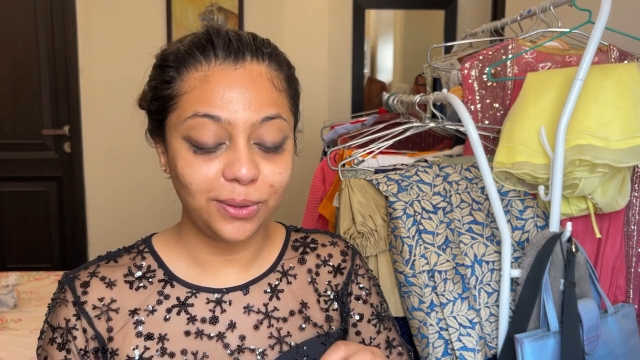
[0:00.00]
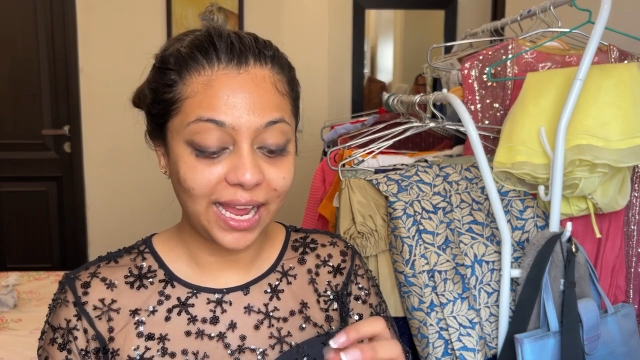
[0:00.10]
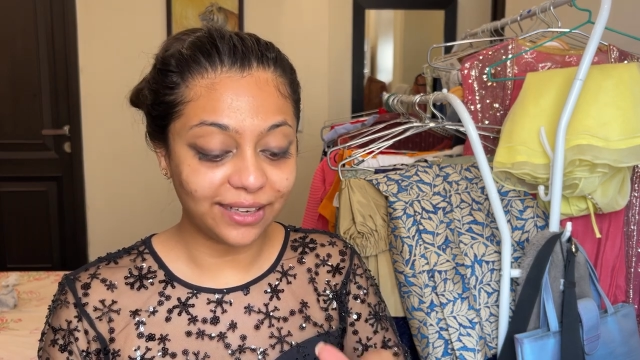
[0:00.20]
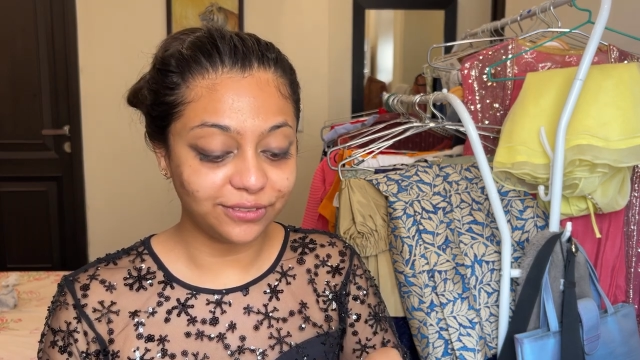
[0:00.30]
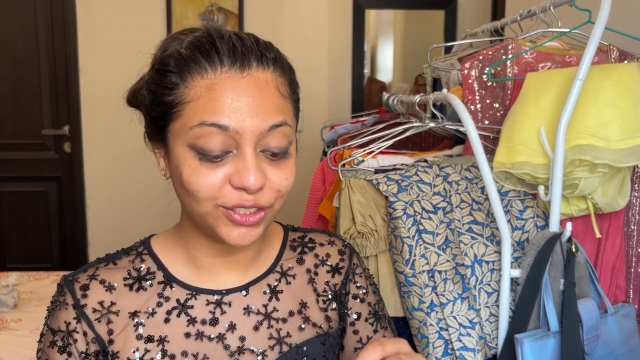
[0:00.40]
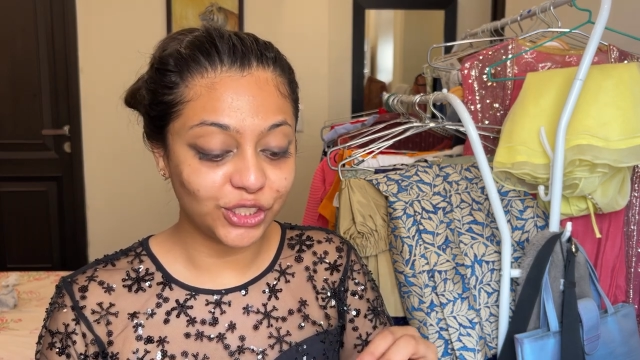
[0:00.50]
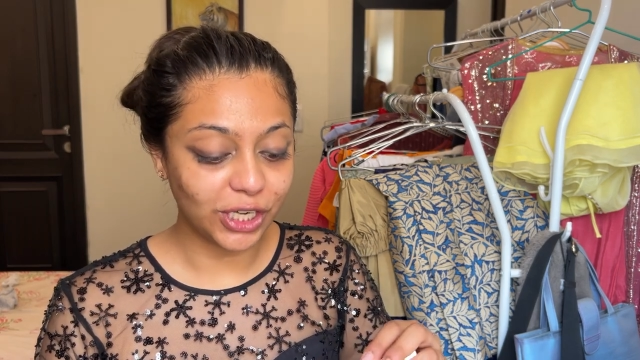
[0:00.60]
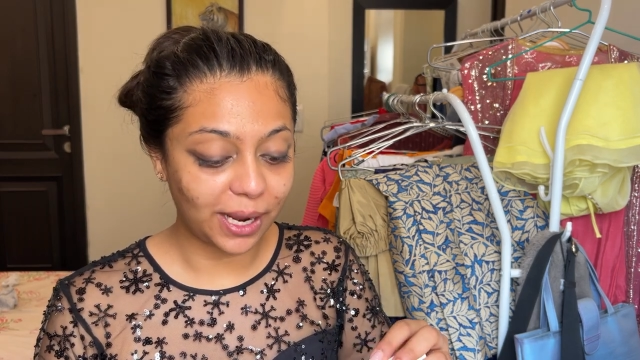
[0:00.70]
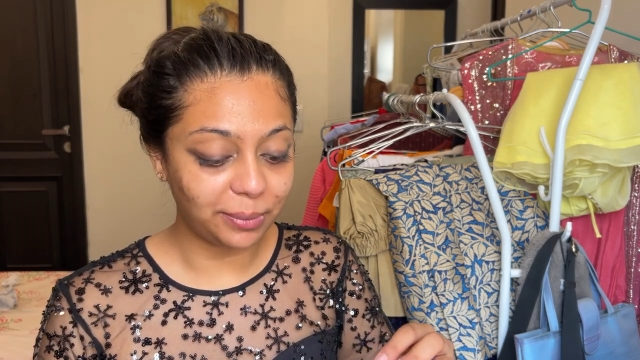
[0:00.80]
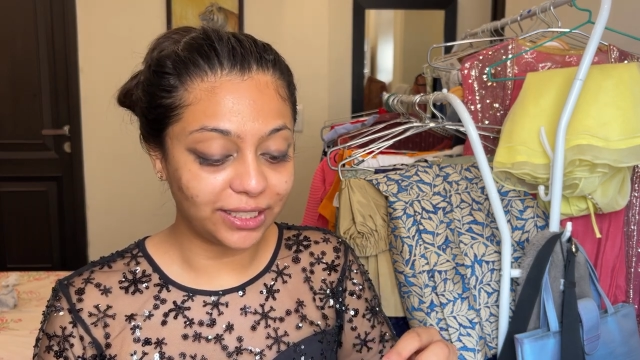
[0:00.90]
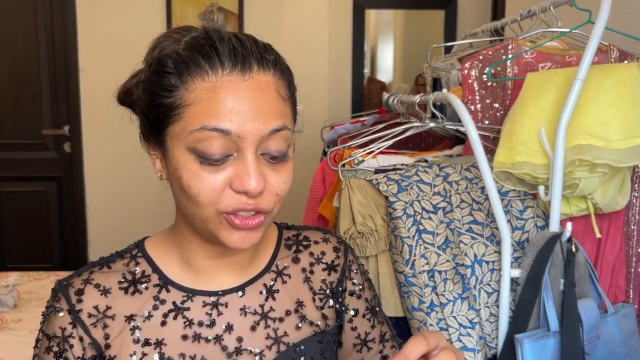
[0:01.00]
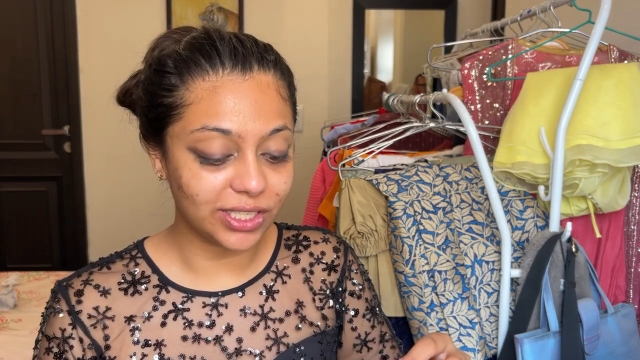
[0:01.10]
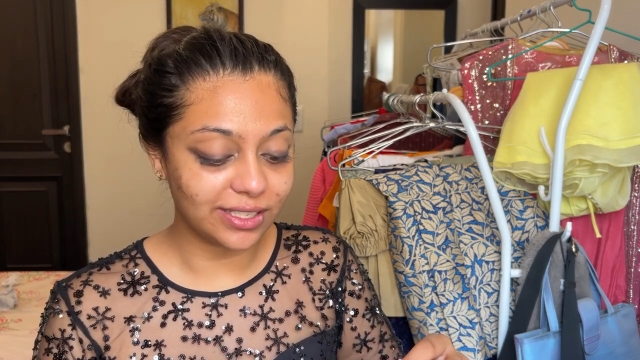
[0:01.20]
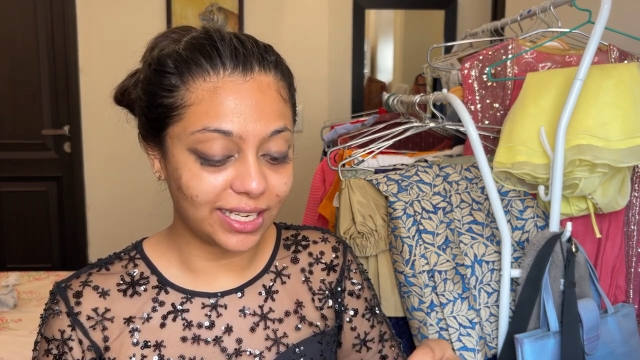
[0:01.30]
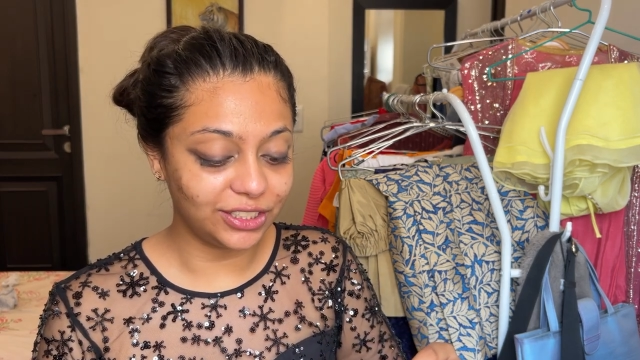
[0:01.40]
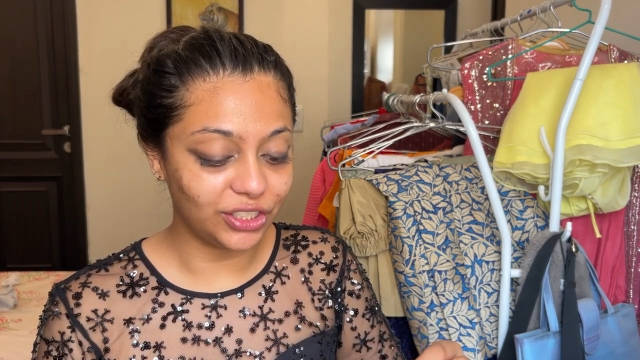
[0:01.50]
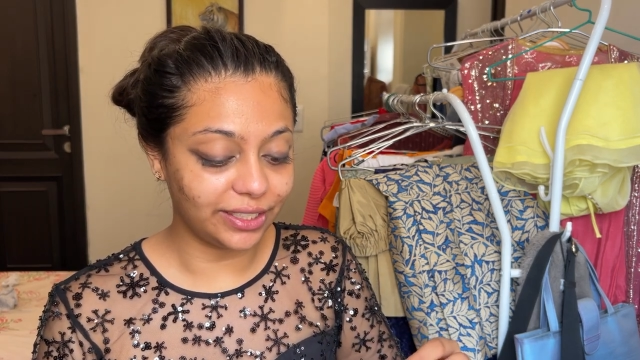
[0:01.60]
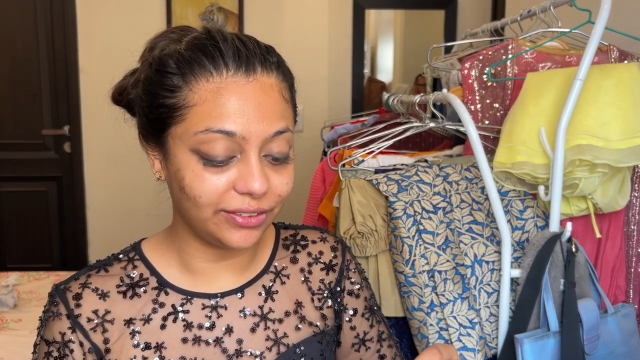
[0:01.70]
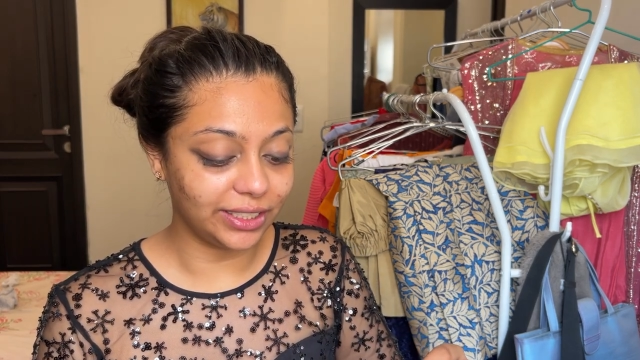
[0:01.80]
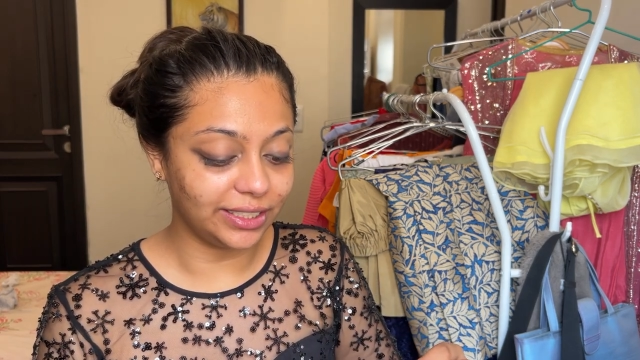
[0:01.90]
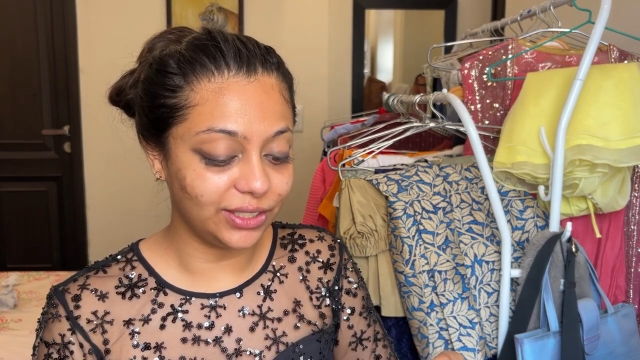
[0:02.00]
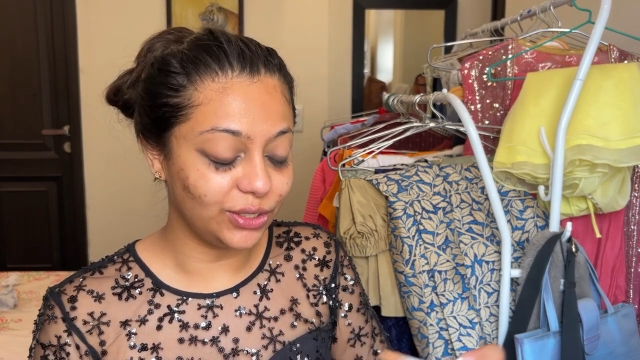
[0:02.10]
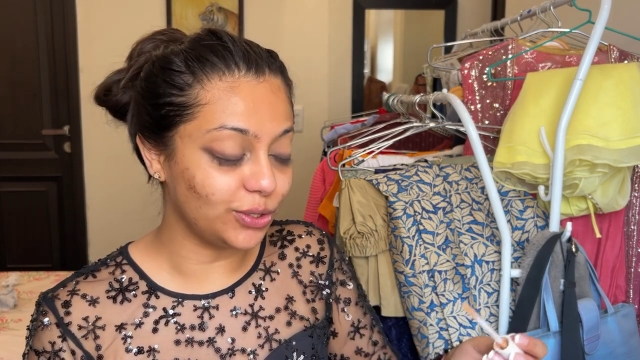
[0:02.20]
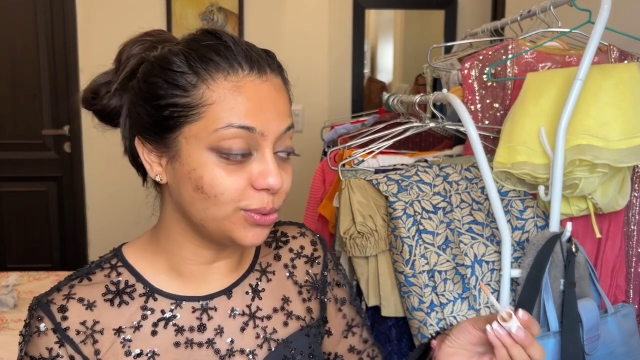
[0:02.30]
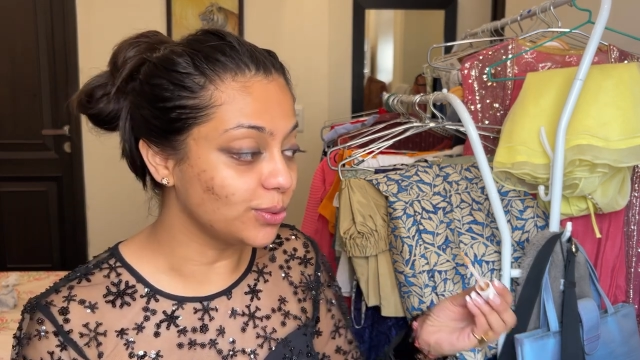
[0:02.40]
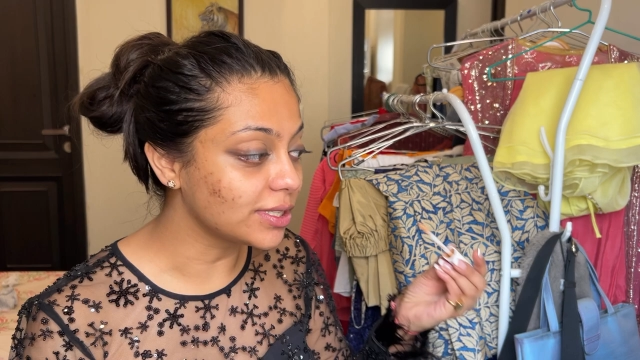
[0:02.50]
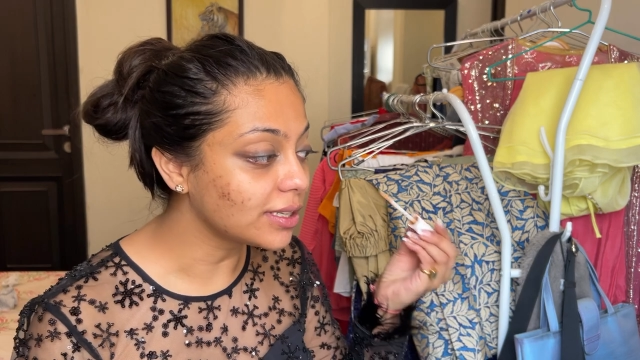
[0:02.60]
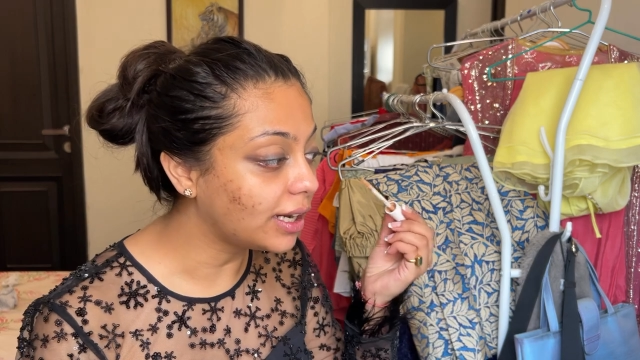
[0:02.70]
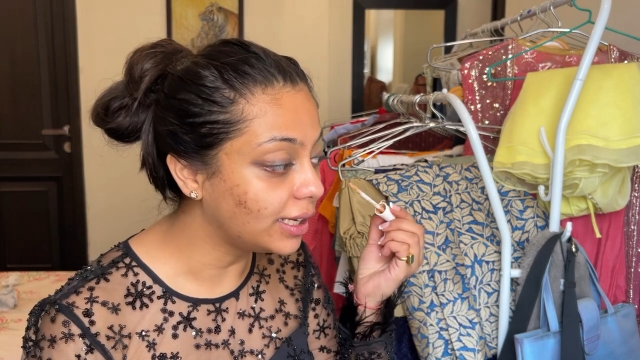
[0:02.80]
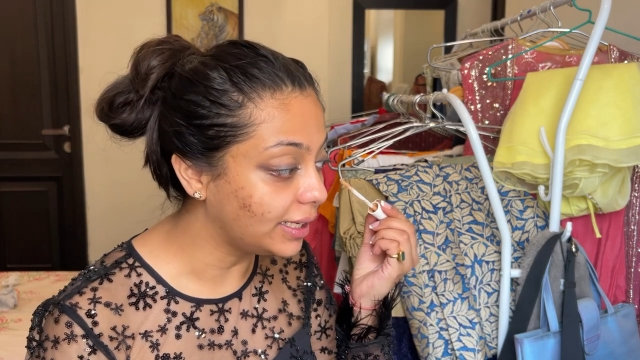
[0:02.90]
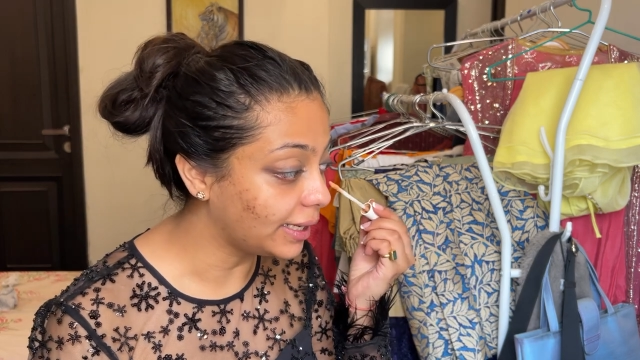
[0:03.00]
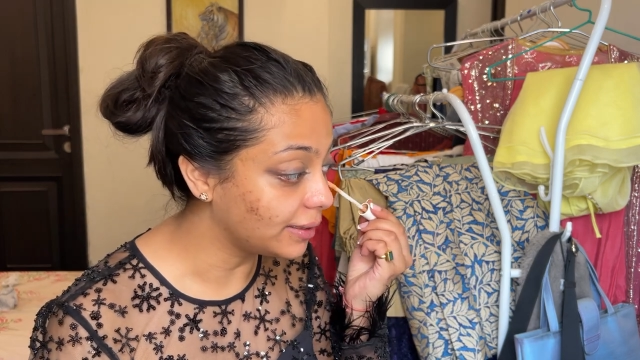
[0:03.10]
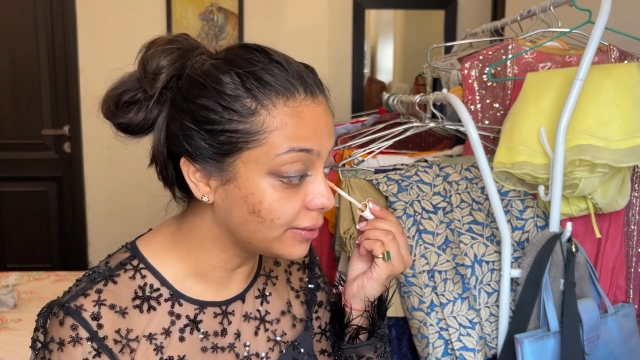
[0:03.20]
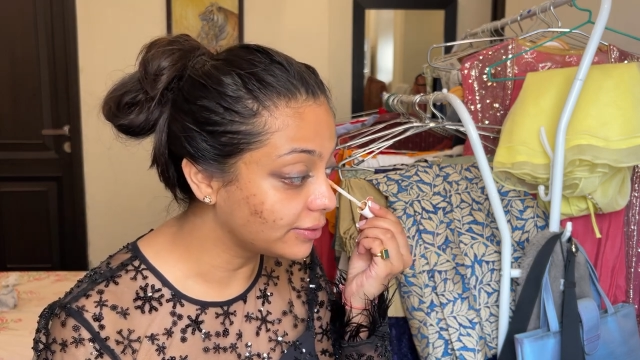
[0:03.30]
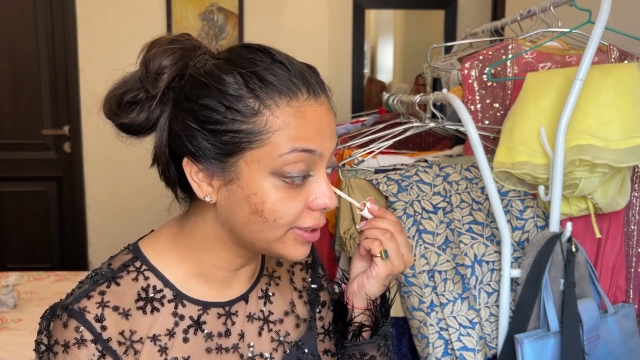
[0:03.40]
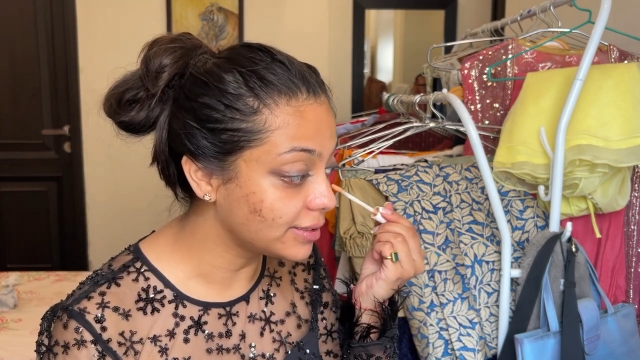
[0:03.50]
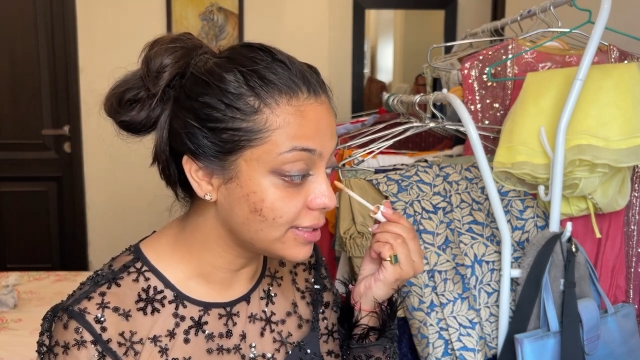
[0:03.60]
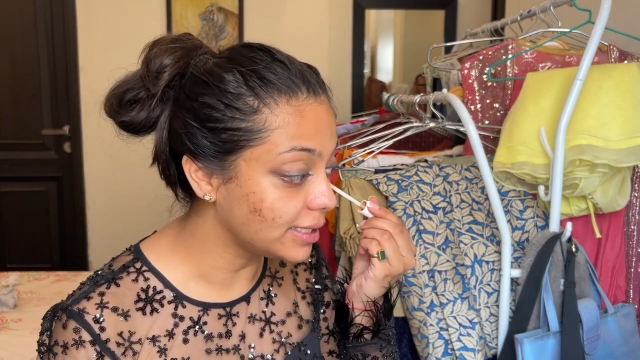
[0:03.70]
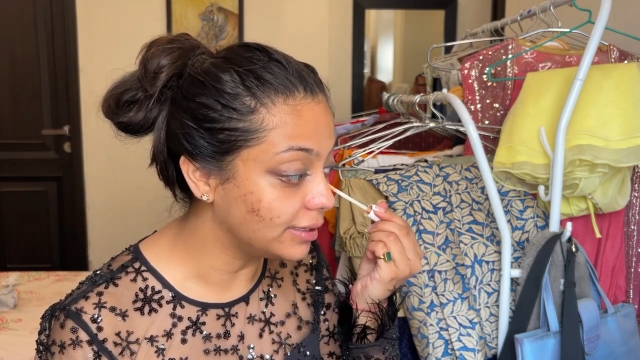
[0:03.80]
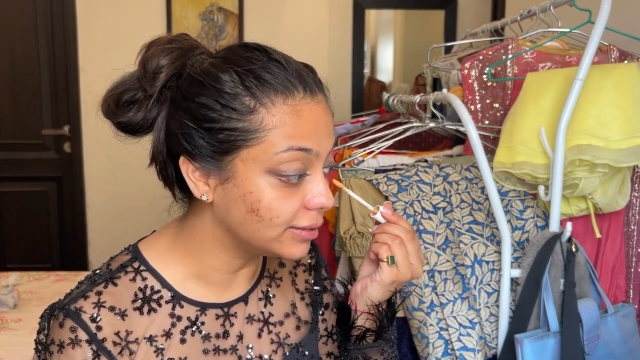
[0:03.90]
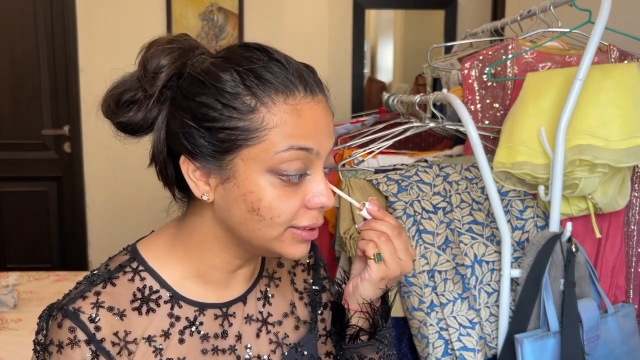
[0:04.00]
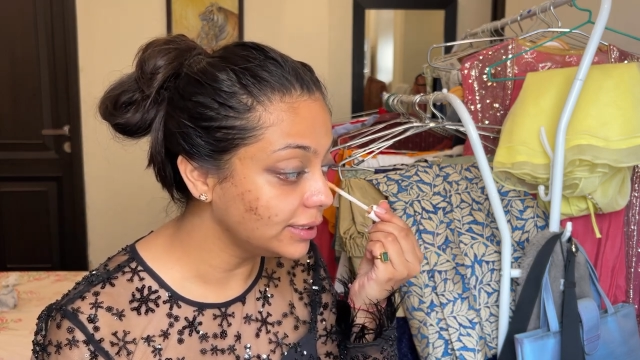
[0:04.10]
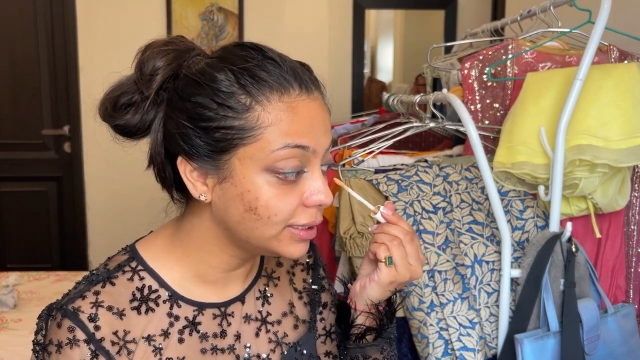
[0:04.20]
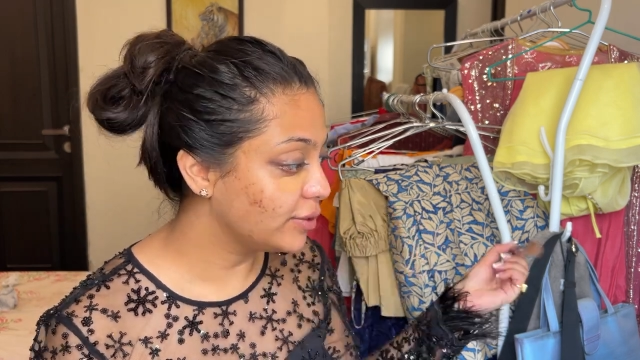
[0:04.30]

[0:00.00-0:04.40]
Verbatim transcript: To have sharp edges, I generally use a layer of concealer.